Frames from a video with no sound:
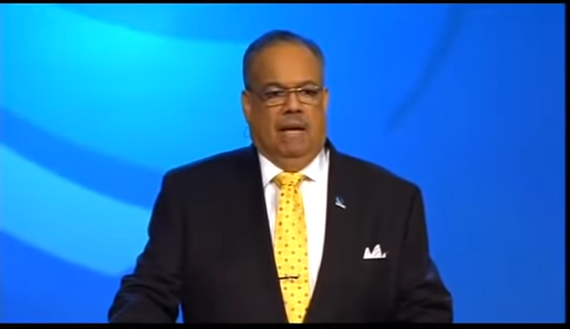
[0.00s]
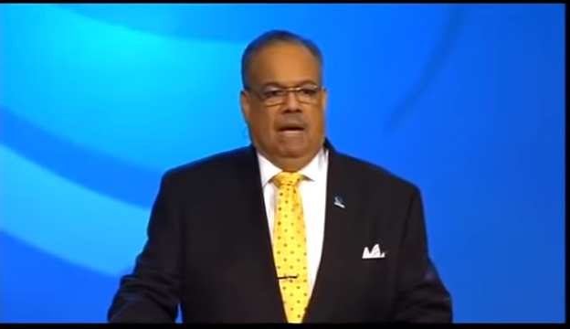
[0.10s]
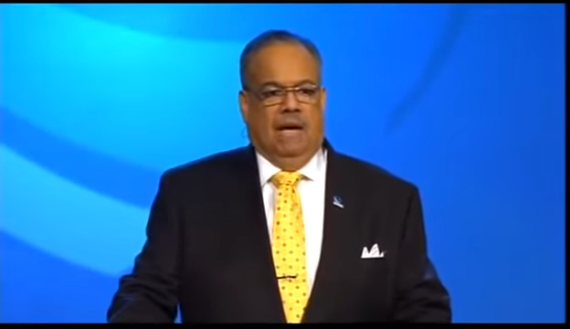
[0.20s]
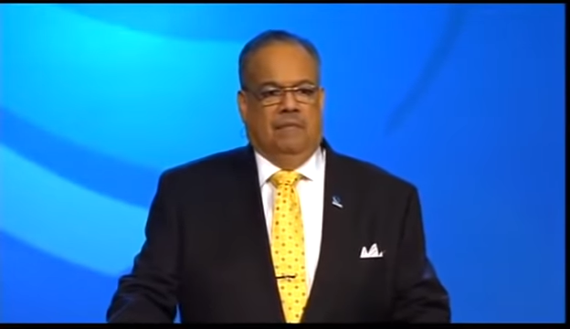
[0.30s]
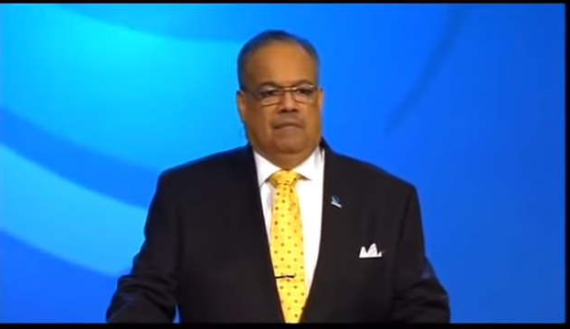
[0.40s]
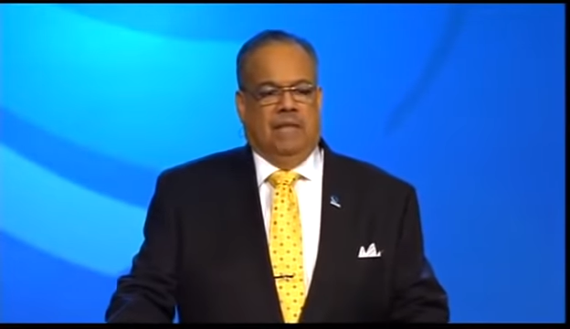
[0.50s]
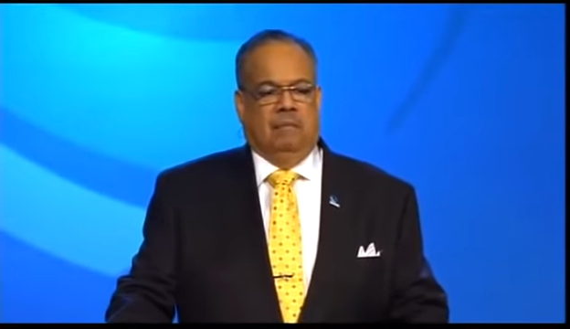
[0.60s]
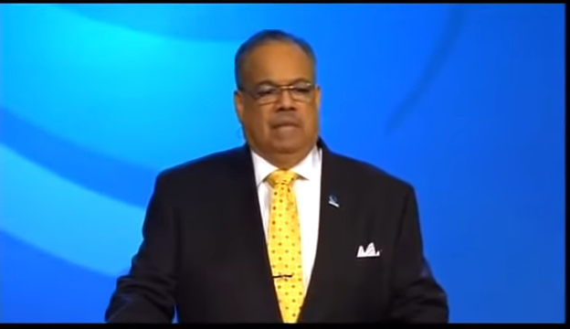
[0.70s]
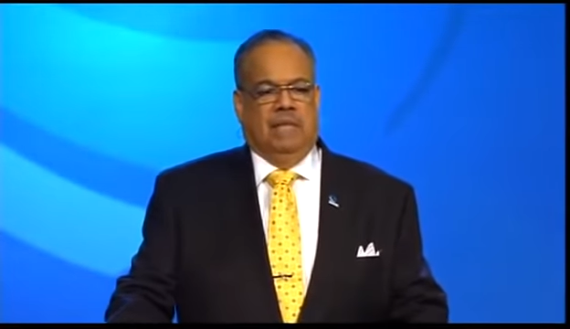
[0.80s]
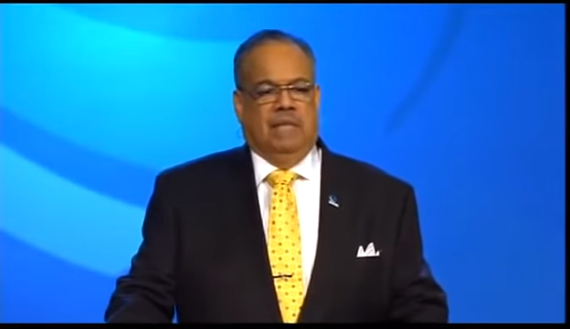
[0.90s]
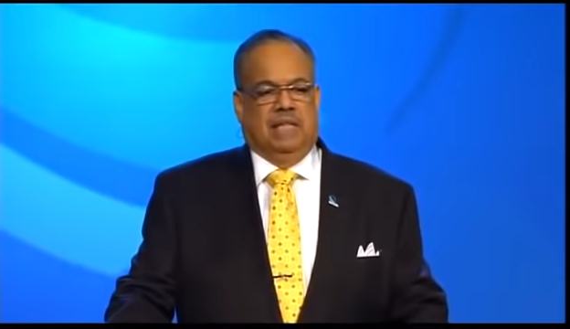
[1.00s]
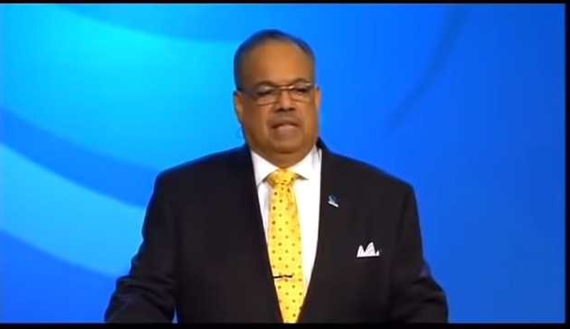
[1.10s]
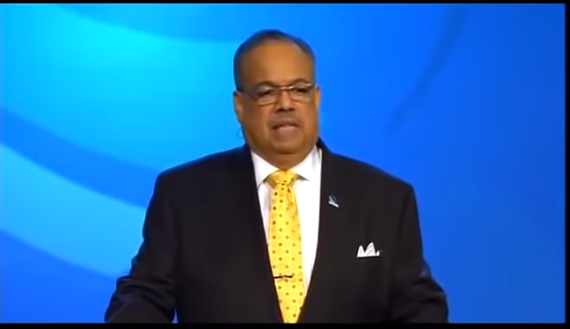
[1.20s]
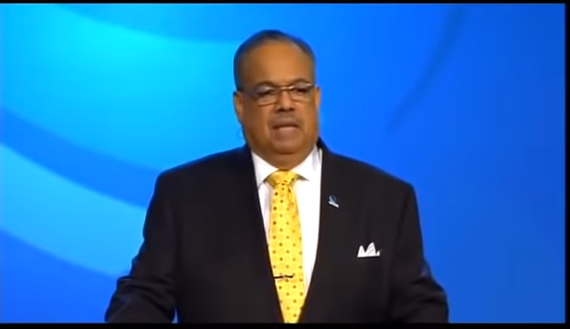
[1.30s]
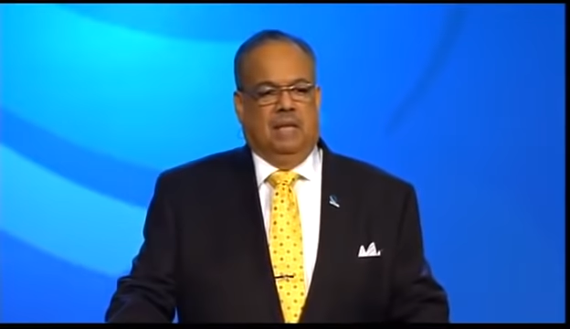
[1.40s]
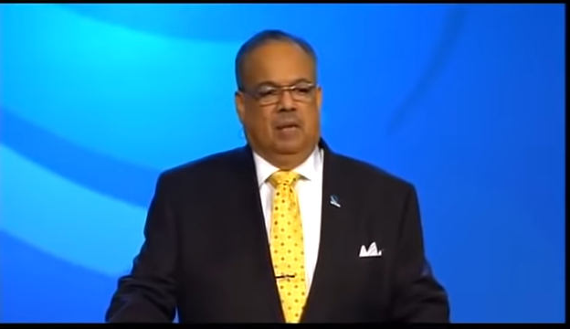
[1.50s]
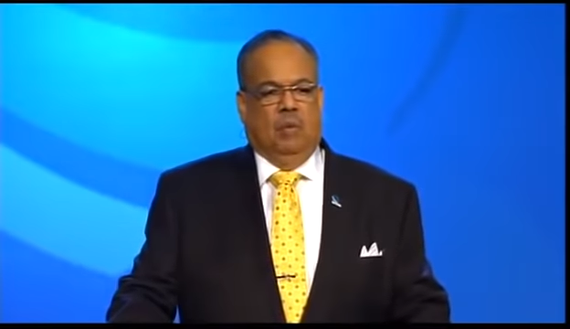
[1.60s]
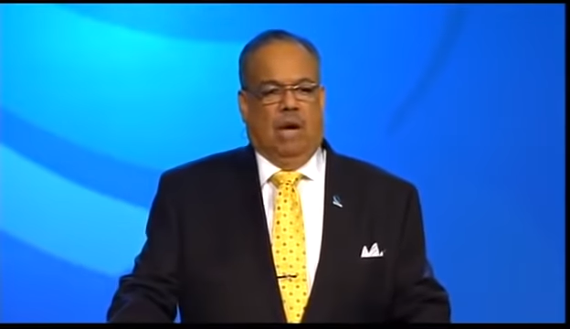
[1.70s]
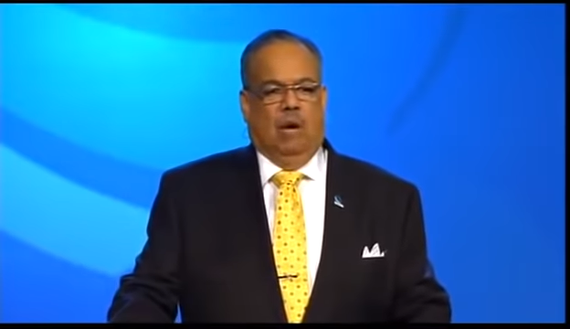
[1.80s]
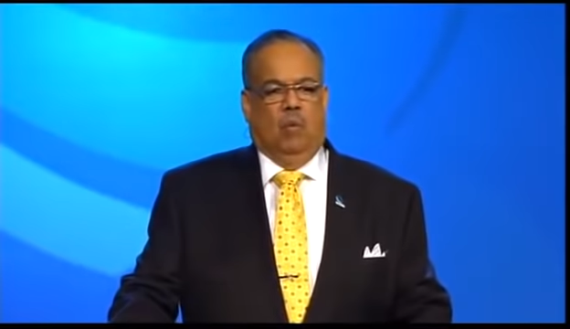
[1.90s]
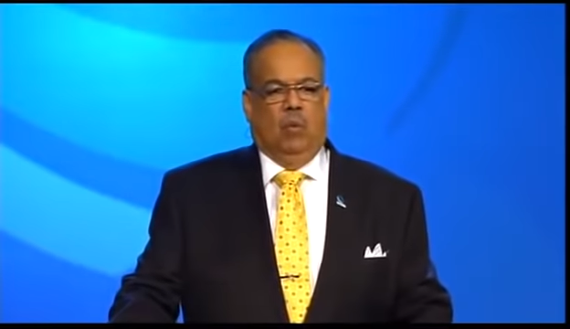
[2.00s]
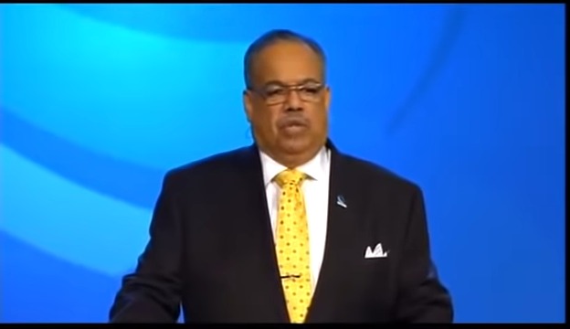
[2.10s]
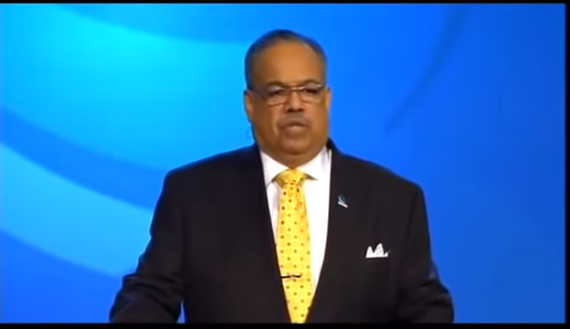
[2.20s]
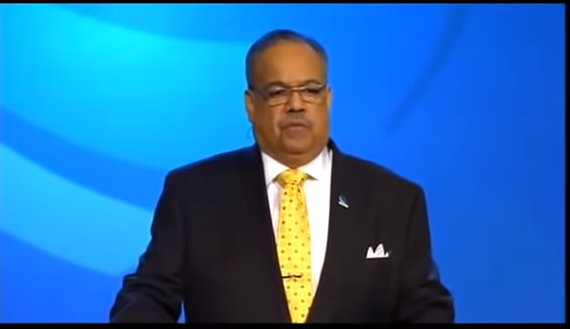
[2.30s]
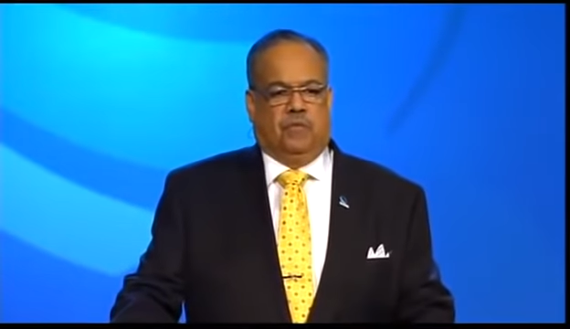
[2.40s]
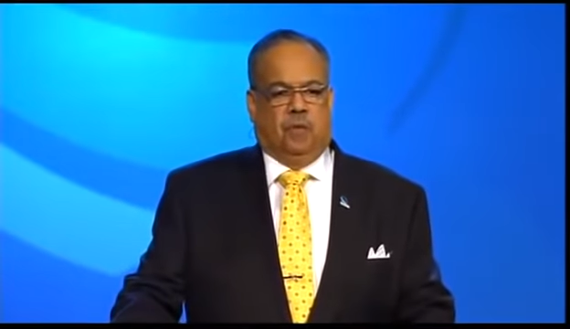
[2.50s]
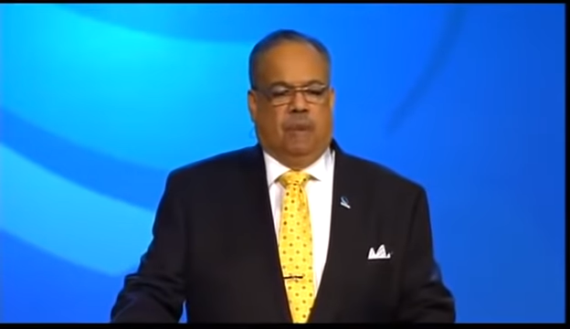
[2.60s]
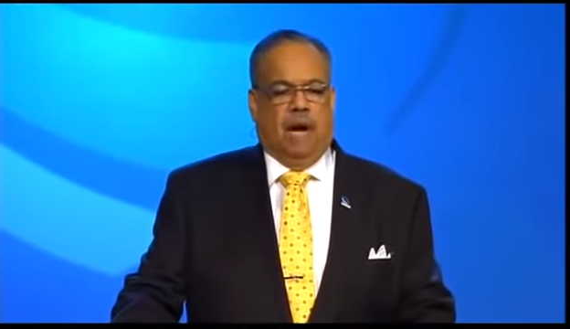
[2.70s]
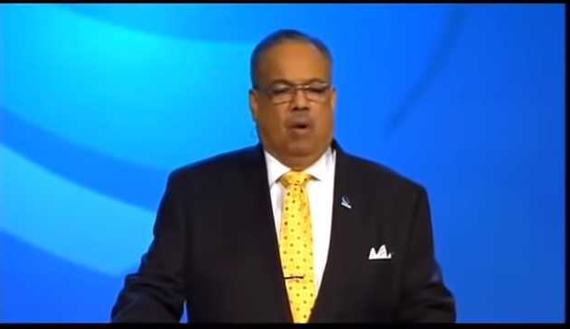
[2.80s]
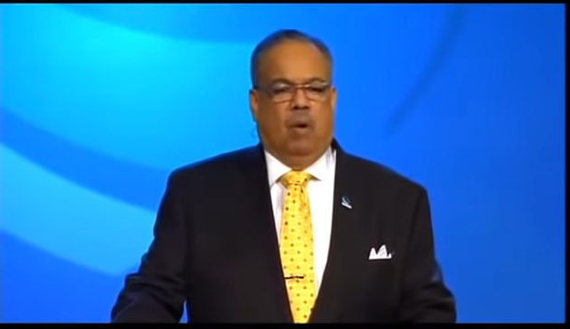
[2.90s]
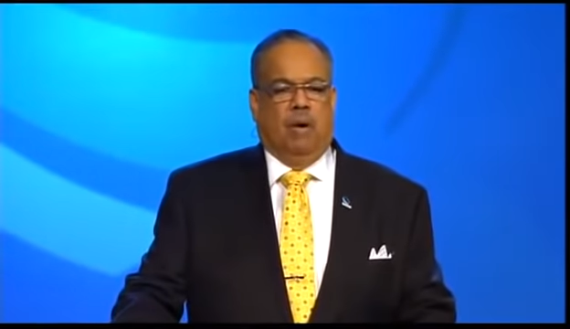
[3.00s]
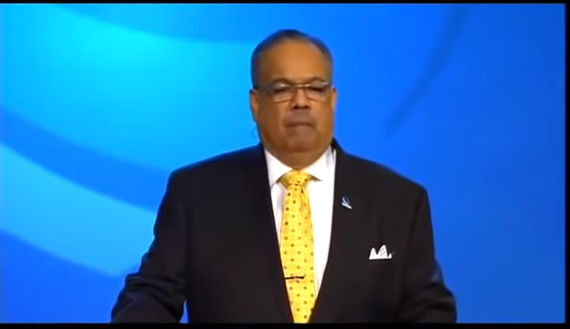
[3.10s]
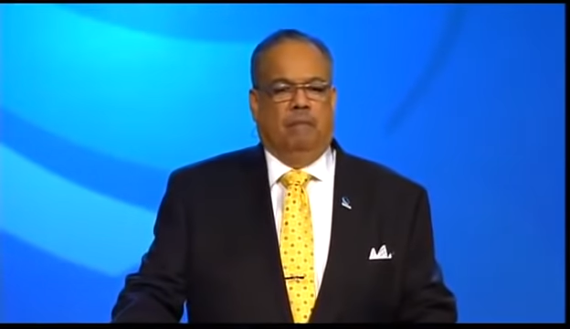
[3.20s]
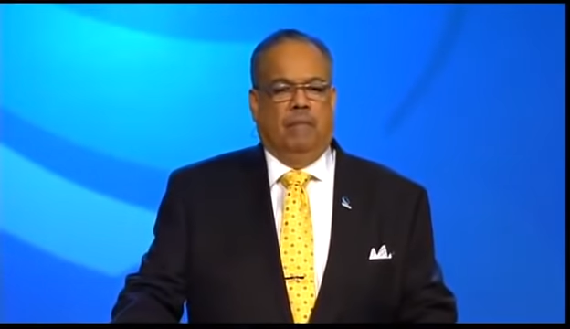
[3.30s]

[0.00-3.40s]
I have done meetings where I wished for power.